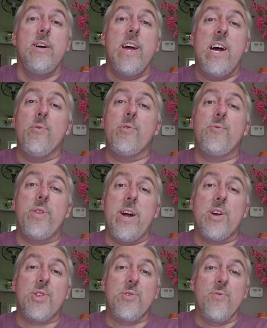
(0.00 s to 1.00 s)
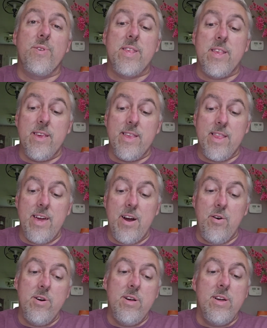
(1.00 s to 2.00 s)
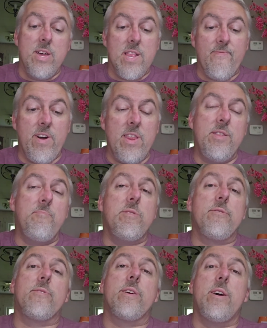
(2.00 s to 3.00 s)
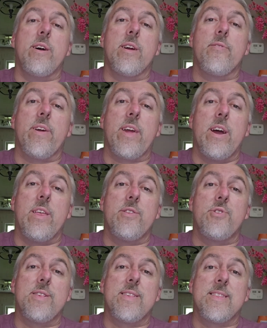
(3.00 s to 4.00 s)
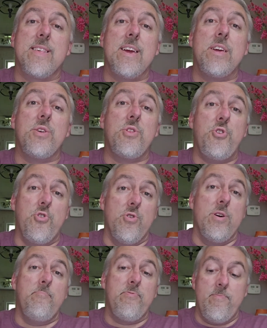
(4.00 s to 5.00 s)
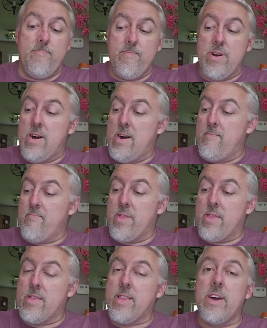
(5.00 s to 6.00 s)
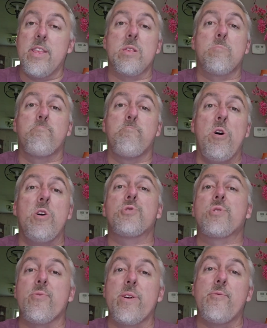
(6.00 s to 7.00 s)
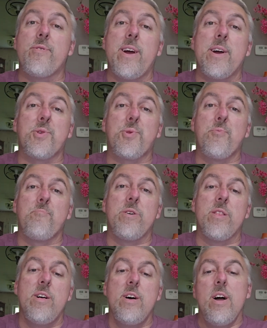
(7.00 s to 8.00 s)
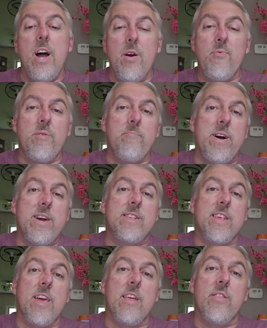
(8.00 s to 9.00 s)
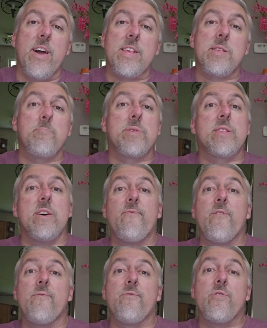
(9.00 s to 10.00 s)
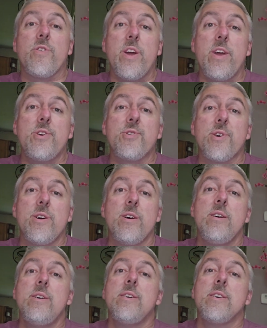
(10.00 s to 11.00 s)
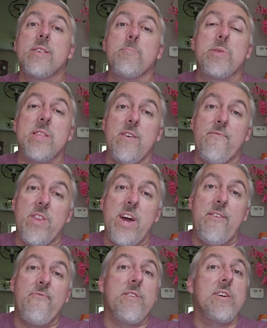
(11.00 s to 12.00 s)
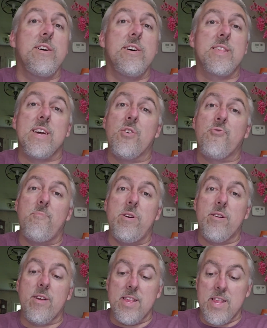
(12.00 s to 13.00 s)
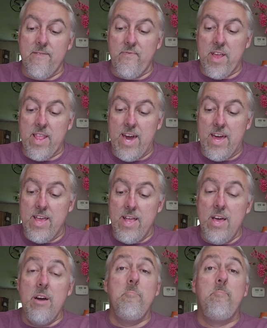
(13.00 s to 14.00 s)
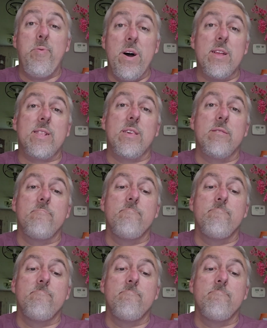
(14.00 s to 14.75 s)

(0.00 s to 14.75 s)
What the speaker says: how international this is now. It's funny to me that they kind of just stayed in Europe. That is partially international, but I wouldn't mind seeing like some stuff over in Asia, some stuff in Africa, South America, stuff like that. But